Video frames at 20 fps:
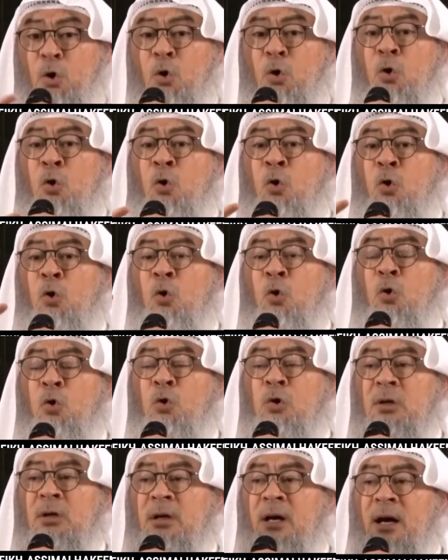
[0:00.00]

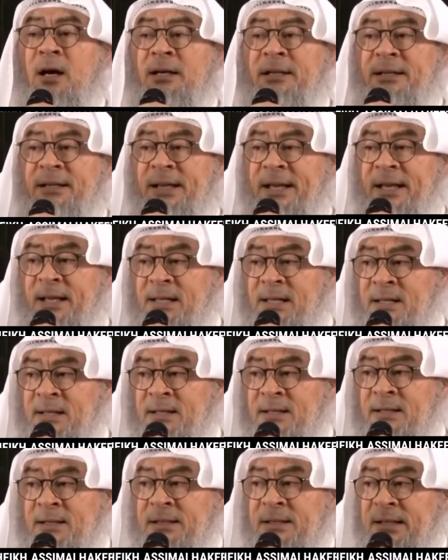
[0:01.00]
All are in hell
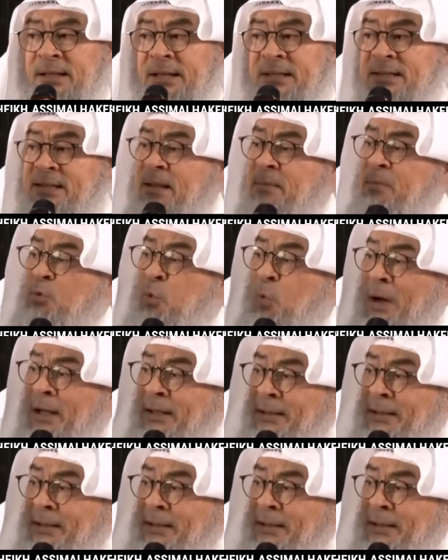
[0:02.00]
except